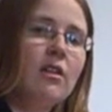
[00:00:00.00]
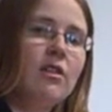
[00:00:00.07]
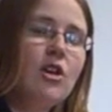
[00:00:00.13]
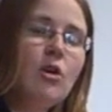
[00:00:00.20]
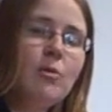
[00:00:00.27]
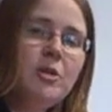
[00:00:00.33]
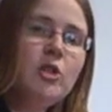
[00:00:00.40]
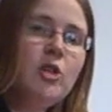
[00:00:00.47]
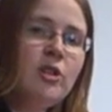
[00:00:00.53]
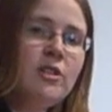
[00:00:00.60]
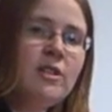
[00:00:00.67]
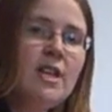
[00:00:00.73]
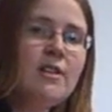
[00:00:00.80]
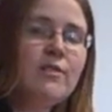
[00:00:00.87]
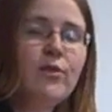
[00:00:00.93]
The
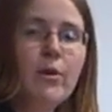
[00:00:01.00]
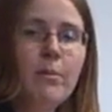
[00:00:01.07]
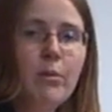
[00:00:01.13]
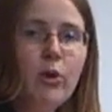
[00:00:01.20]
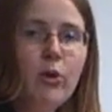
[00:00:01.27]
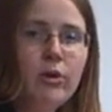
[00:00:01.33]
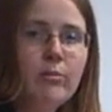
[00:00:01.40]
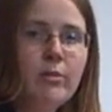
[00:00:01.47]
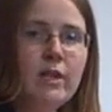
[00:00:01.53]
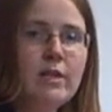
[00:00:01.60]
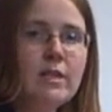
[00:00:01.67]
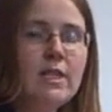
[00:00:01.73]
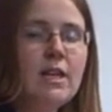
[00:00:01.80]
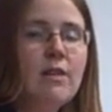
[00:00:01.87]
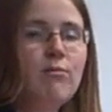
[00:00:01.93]
opportunities for
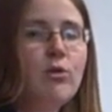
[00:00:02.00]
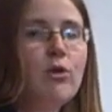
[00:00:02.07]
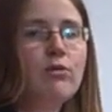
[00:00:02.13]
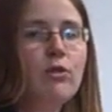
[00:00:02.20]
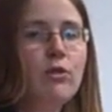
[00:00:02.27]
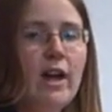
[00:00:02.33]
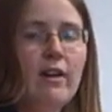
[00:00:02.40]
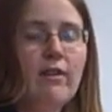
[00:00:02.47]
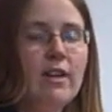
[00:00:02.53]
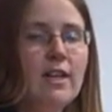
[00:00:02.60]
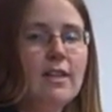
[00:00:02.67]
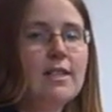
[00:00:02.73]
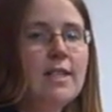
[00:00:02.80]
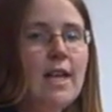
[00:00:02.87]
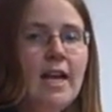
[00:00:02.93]
employment in rural
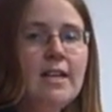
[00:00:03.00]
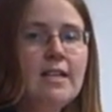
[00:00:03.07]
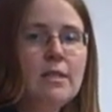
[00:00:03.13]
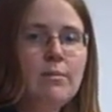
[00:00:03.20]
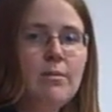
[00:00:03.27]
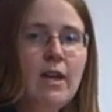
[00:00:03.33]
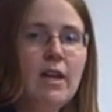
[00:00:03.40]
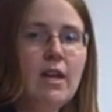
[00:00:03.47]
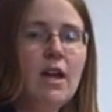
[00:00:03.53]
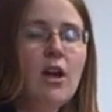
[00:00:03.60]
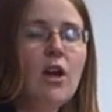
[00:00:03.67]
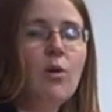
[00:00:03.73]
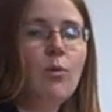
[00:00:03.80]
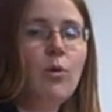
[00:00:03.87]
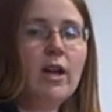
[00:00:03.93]
areas tend to be
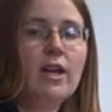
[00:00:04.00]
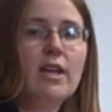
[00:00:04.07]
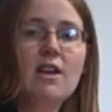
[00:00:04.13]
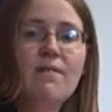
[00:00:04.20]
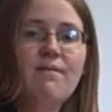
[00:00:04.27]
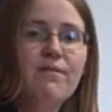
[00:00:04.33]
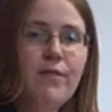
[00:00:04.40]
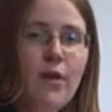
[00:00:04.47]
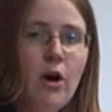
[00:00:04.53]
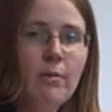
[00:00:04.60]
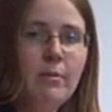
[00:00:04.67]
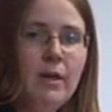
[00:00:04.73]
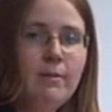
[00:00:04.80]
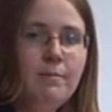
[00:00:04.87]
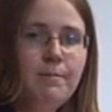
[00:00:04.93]
working in
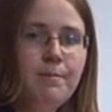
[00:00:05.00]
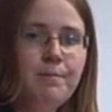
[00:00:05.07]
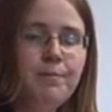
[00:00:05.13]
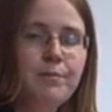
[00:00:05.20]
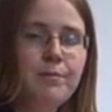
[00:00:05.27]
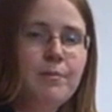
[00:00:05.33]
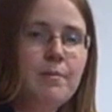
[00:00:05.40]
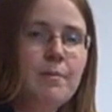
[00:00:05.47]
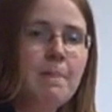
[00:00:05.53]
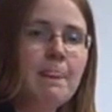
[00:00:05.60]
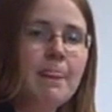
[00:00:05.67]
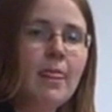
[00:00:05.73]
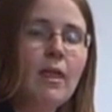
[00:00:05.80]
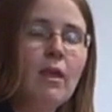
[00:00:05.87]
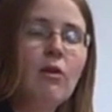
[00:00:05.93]
farming
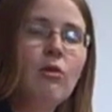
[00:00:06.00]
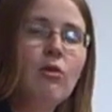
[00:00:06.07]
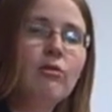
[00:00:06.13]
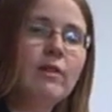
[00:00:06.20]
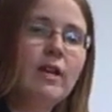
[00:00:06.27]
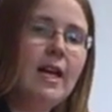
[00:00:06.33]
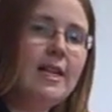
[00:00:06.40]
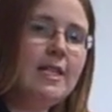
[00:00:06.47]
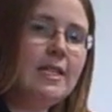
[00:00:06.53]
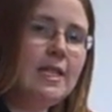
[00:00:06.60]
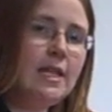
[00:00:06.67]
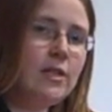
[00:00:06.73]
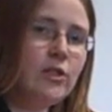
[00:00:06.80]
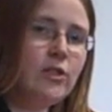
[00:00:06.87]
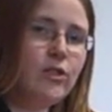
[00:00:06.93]
or related
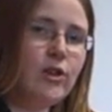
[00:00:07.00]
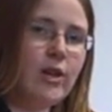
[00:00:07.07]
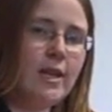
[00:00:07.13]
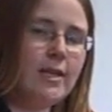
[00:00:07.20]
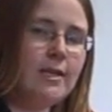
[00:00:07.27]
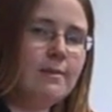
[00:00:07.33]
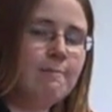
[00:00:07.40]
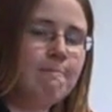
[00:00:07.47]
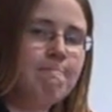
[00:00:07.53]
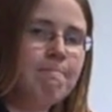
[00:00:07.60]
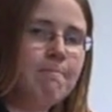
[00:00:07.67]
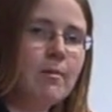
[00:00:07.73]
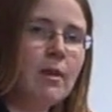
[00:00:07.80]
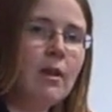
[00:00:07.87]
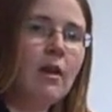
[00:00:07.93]
industries.
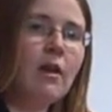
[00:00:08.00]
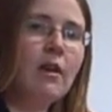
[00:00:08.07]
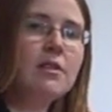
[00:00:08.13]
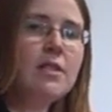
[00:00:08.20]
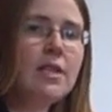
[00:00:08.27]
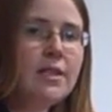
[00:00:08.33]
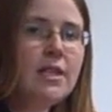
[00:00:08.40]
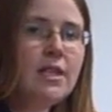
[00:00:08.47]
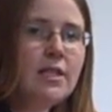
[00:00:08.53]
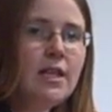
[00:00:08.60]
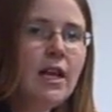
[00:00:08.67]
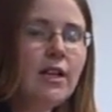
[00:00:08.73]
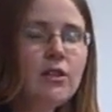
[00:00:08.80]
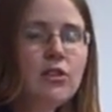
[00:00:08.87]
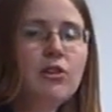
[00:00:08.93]
Cities
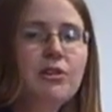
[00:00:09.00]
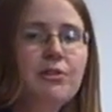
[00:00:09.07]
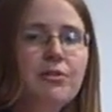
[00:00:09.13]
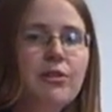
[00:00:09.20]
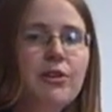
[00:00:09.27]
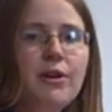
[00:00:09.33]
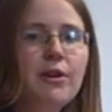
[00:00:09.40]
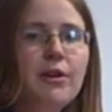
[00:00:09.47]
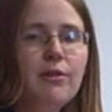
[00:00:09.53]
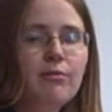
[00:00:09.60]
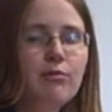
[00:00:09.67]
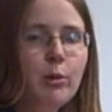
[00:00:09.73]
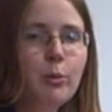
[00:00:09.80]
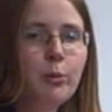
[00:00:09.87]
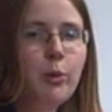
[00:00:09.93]
tend to offer a
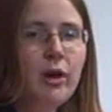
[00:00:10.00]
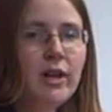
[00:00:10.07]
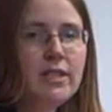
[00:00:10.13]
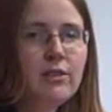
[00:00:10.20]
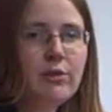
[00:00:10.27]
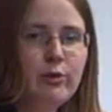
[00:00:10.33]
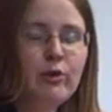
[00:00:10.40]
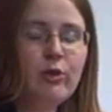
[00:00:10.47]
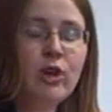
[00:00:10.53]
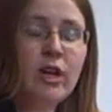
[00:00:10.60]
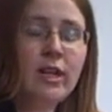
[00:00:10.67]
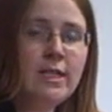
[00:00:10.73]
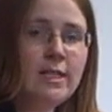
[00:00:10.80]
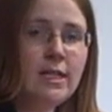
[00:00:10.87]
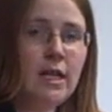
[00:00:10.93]
wider
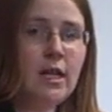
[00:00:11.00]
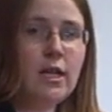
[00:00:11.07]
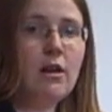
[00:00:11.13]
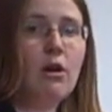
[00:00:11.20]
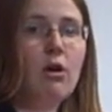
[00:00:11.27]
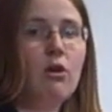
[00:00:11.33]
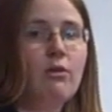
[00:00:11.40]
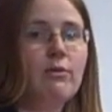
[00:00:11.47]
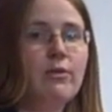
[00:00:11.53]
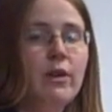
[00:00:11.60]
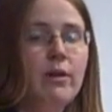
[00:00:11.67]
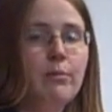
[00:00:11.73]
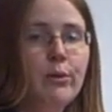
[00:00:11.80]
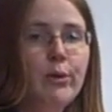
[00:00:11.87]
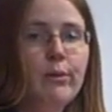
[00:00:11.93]
variety of
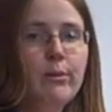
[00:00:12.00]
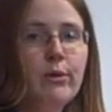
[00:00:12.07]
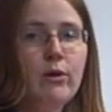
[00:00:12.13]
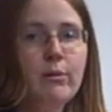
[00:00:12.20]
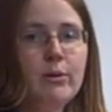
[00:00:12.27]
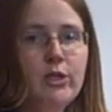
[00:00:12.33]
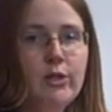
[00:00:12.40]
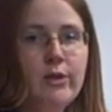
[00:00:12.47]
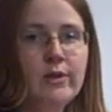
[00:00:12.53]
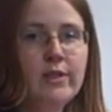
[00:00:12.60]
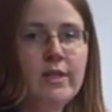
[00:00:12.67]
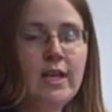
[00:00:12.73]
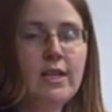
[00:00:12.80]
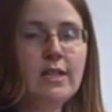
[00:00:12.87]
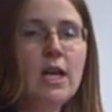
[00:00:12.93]
employment
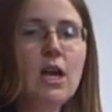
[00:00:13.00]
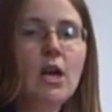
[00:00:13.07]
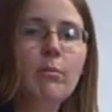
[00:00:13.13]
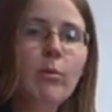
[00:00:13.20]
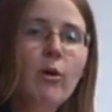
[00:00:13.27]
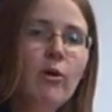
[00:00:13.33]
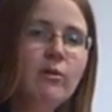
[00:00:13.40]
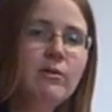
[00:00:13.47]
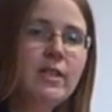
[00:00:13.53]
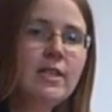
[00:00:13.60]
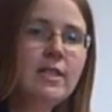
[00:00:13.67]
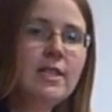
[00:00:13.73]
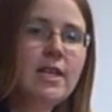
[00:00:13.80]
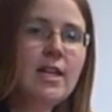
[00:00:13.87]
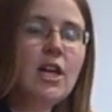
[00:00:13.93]
opportunities, but
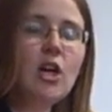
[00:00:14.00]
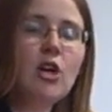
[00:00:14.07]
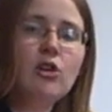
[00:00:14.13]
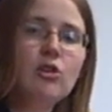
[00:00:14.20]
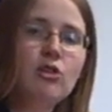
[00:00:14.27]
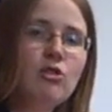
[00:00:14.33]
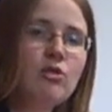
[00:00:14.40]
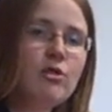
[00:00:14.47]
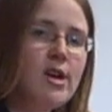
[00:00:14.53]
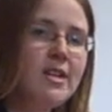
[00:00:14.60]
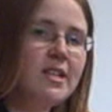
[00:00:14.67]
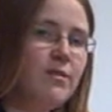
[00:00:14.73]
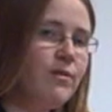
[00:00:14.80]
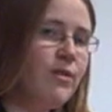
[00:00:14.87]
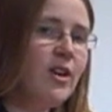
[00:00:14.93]
obviously you're not
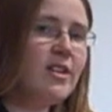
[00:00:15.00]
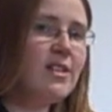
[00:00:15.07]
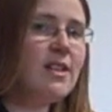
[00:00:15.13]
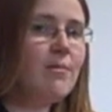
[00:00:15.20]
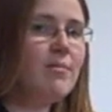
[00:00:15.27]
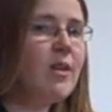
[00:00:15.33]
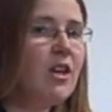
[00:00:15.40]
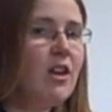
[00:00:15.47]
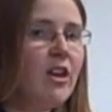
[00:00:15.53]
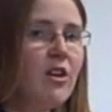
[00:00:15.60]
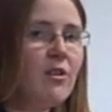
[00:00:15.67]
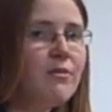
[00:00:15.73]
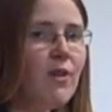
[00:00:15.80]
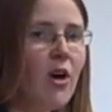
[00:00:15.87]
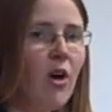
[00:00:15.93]
going to find something like
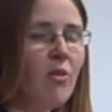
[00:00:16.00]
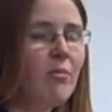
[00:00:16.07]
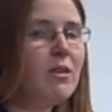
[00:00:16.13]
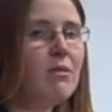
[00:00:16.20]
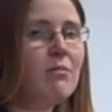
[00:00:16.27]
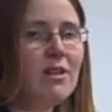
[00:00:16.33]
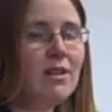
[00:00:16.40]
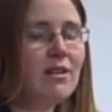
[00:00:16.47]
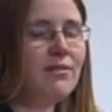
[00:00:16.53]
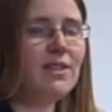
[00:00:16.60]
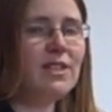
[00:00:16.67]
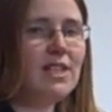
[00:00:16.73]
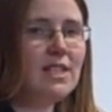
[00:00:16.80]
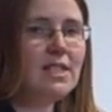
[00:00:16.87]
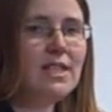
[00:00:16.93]
a farm in the middle of
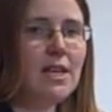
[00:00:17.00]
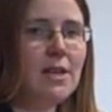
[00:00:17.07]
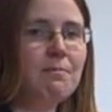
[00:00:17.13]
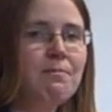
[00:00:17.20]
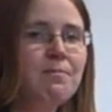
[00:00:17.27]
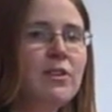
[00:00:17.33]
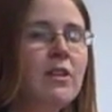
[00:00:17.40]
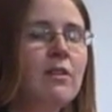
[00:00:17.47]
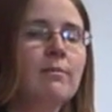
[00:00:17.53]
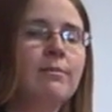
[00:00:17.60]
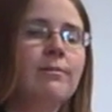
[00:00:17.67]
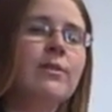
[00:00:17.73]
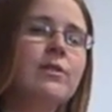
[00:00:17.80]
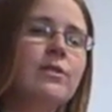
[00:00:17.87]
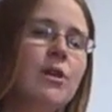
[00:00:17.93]
a city.
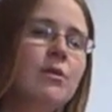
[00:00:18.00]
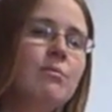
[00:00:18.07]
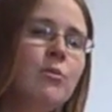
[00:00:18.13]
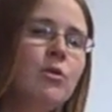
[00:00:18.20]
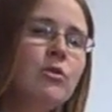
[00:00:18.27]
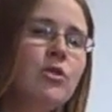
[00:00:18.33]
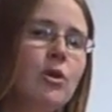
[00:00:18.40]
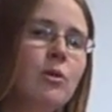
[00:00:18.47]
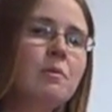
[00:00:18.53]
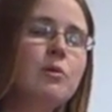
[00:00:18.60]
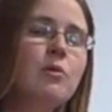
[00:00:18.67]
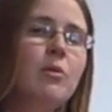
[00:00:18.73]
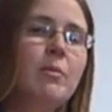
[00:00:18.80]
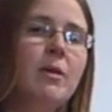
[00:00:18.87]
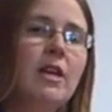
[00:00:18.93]
So more
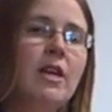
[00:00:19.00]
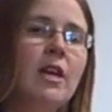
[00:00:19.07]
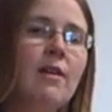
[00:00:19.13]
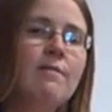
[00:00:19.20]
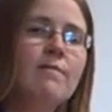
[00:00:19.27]
jobs will be